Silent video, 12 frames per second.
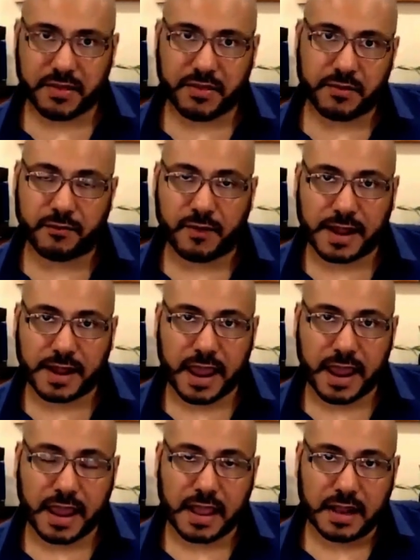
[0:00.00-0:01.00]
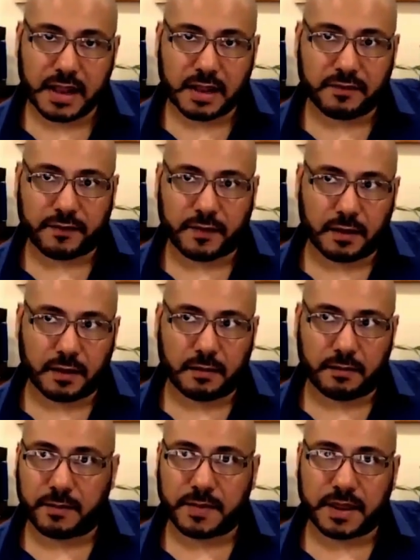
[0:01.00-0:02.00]
through Friday
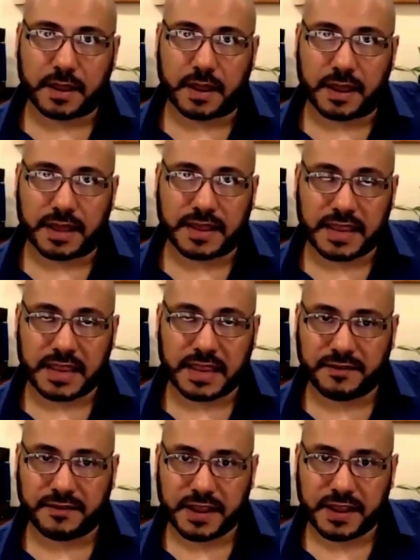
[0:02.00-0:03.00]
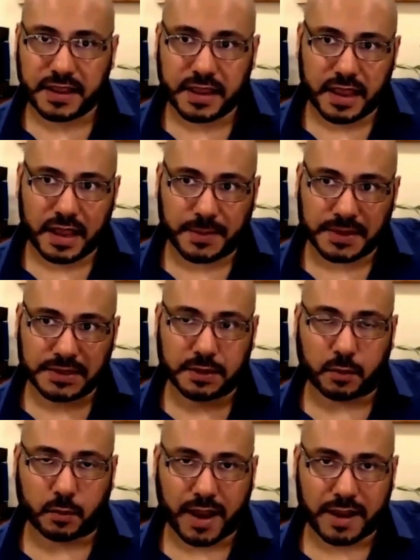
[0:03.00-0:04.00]
from the evening up
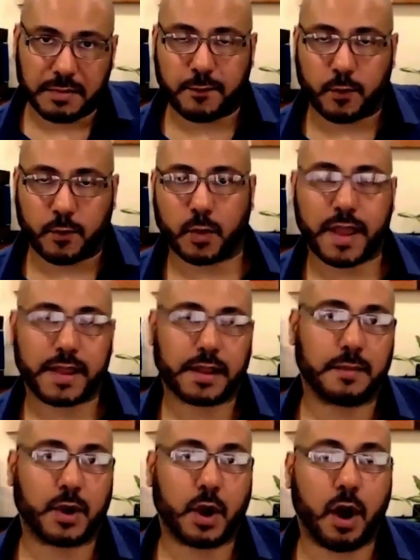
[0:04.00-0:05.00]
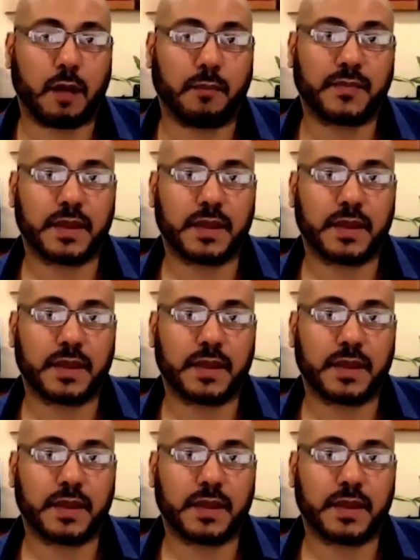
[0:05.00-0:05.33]
until right before the wake-up call.